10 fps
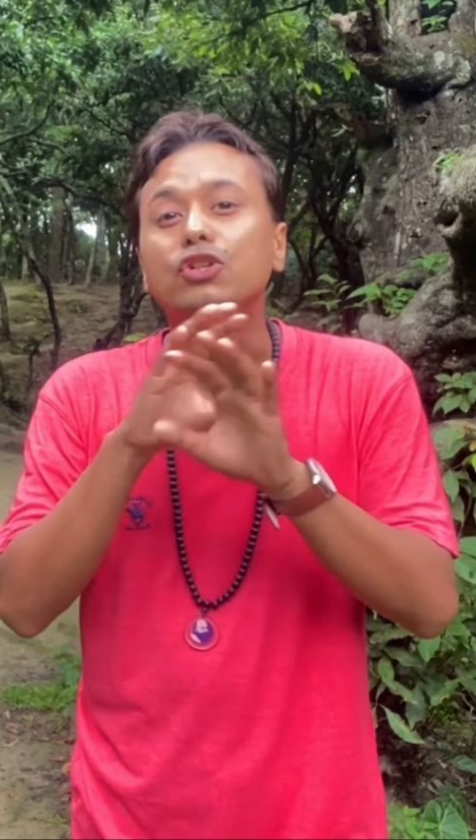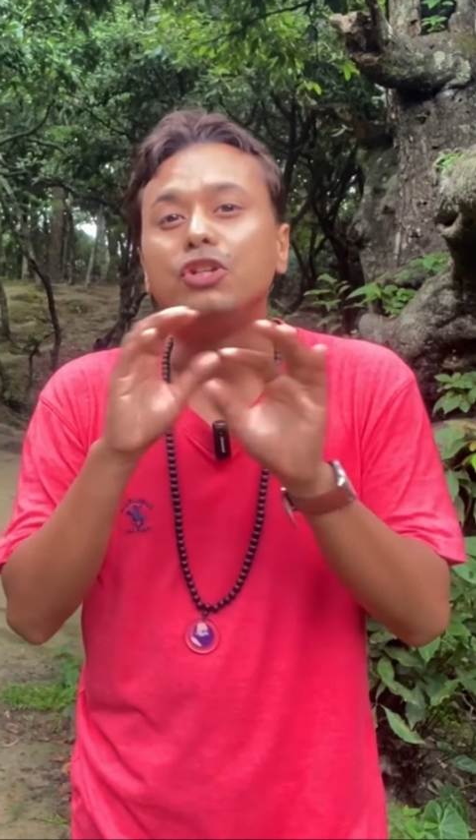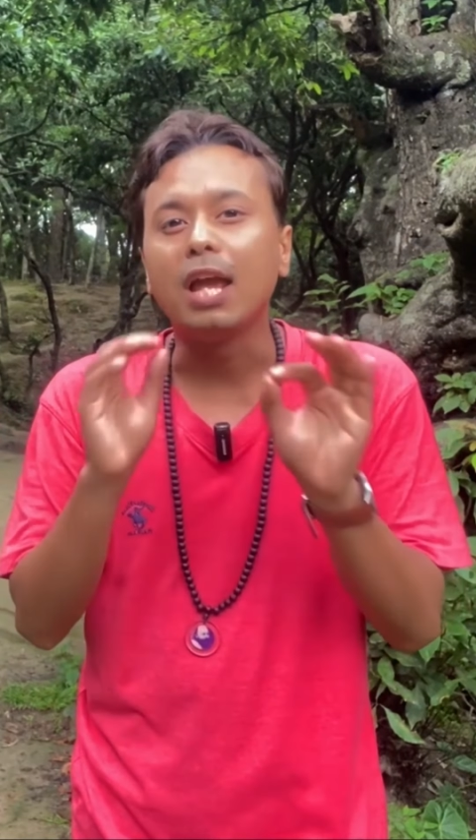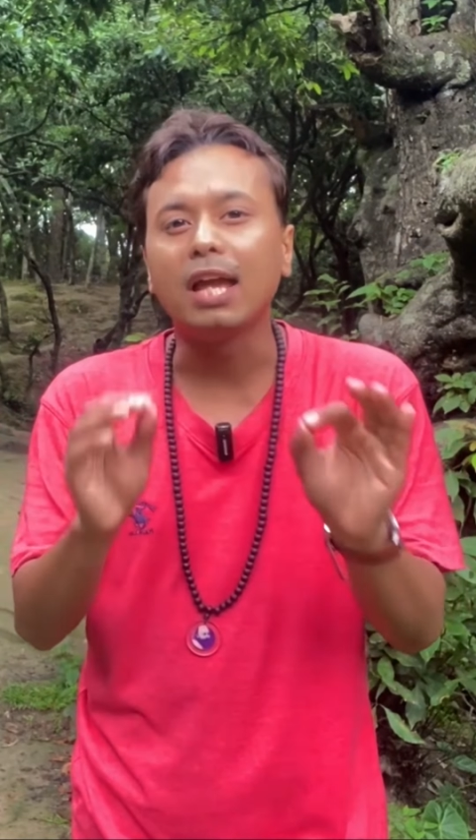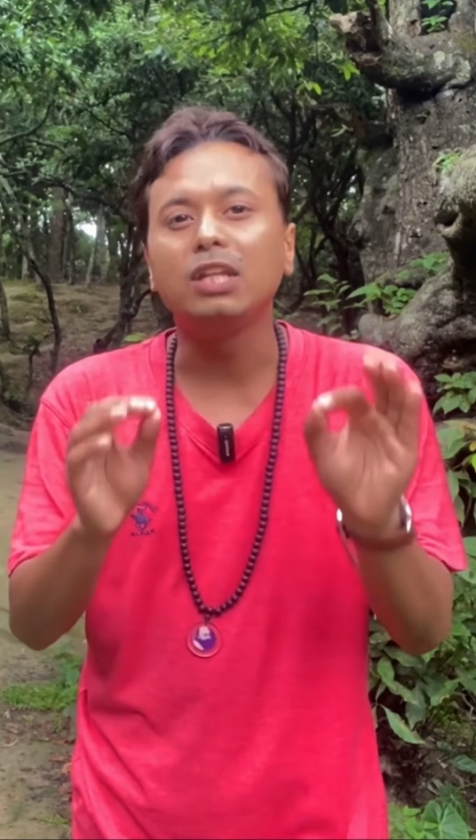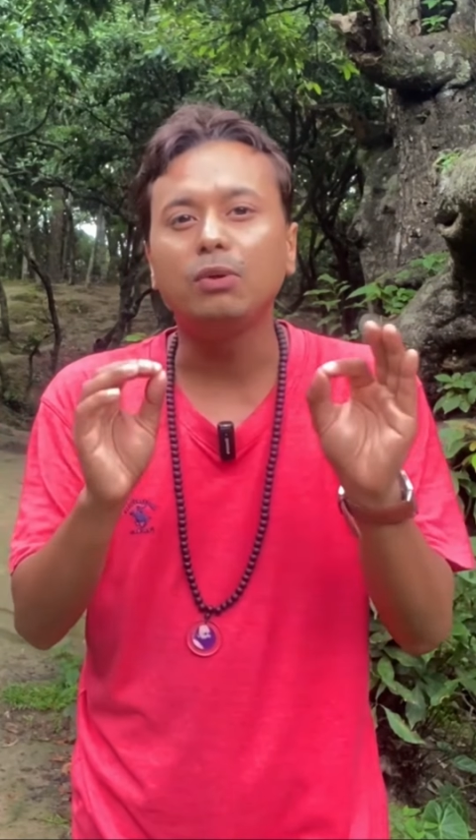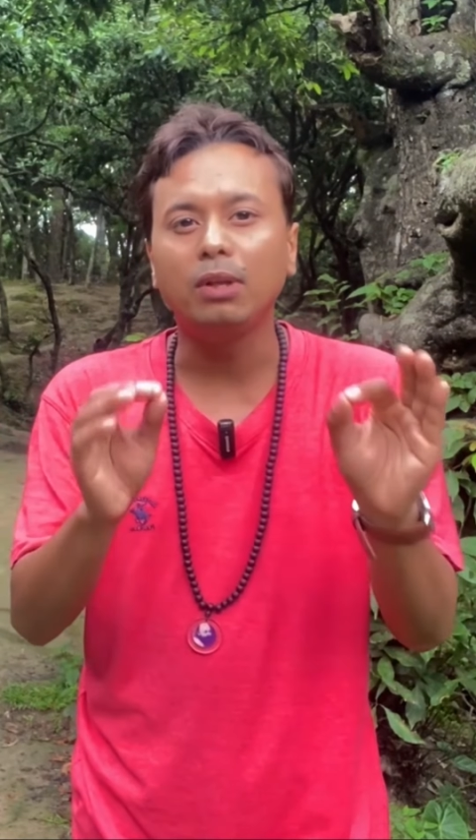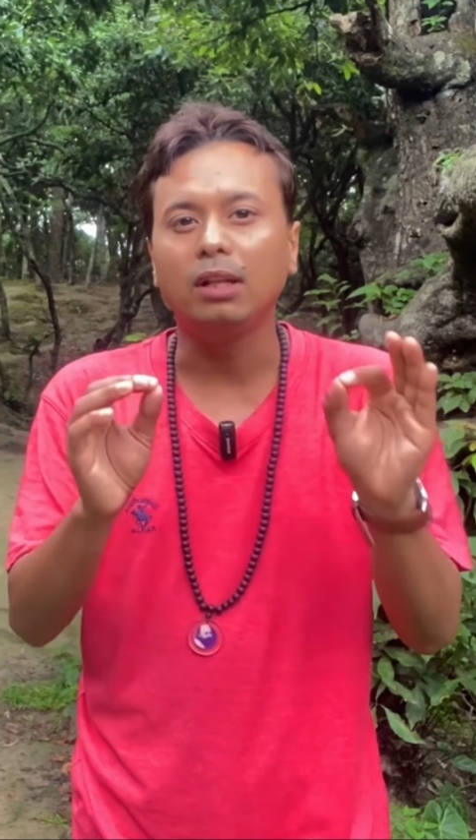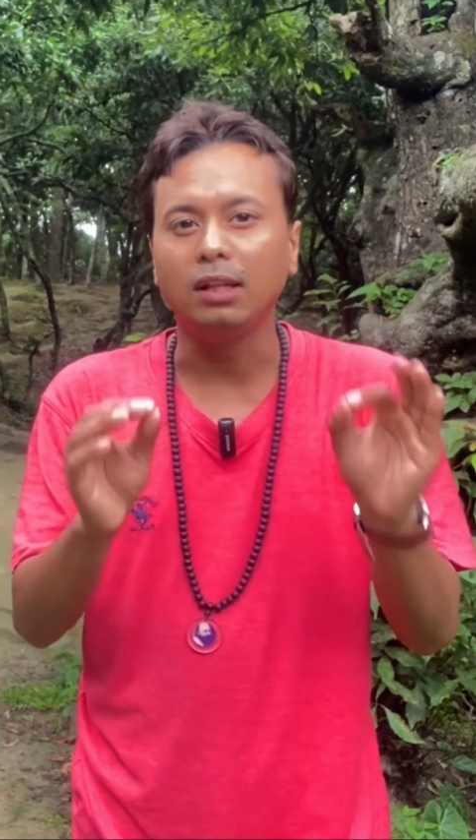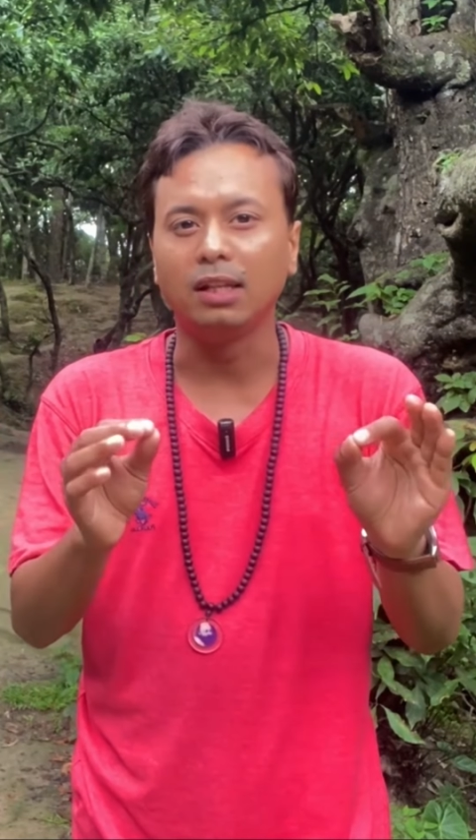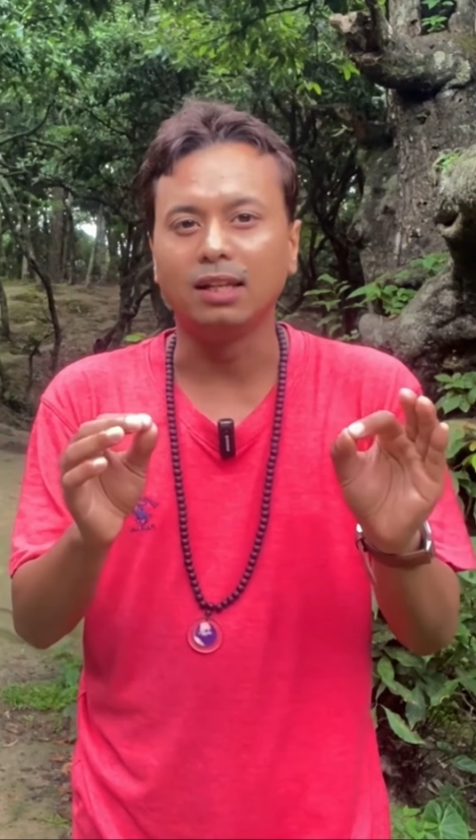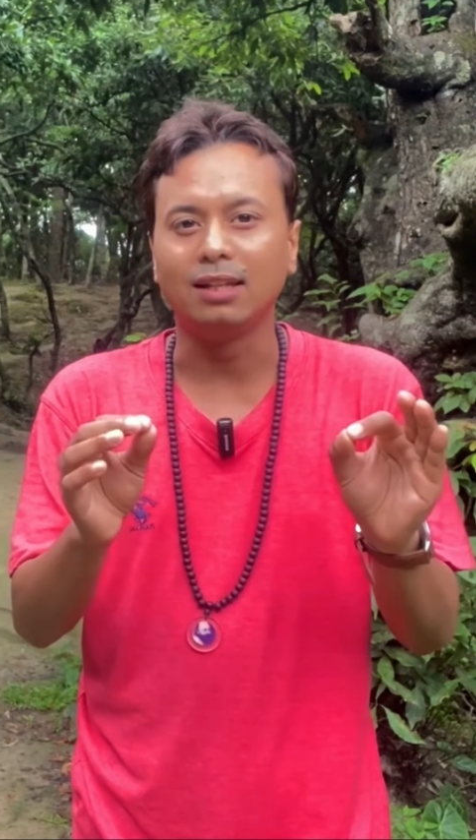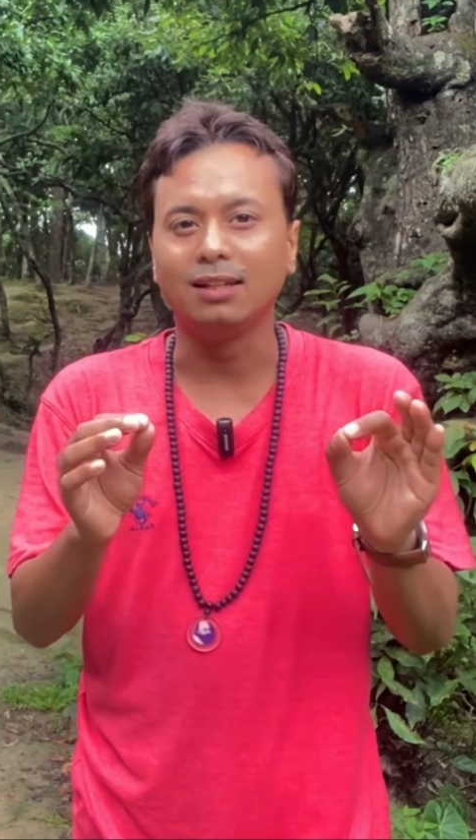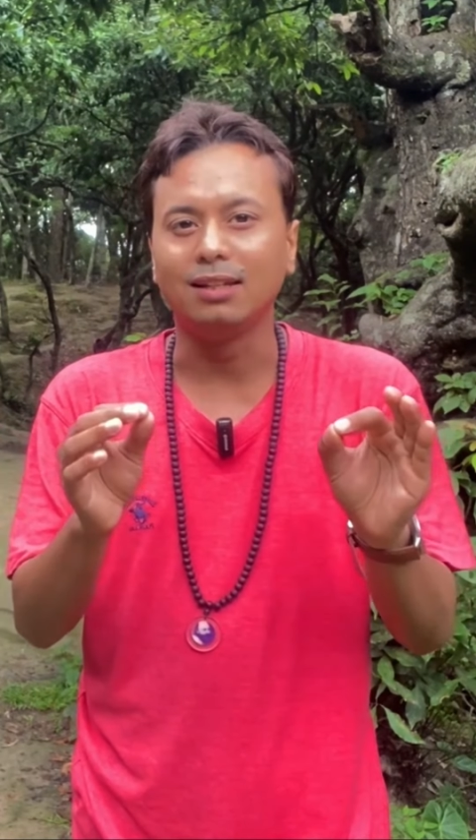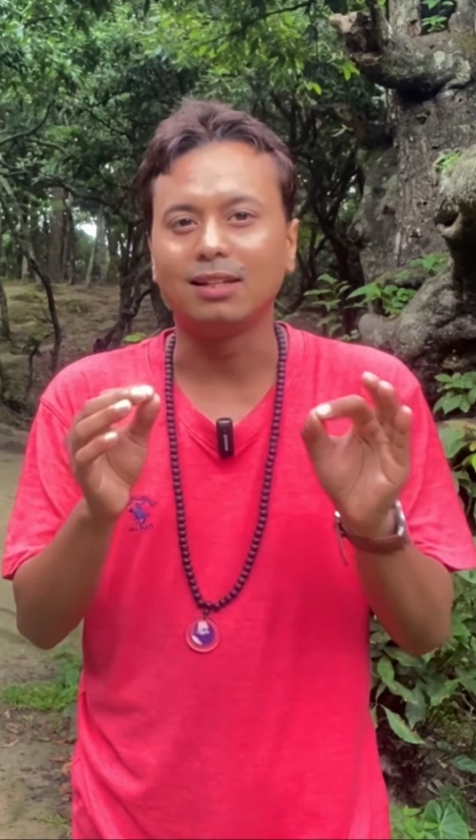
genuinely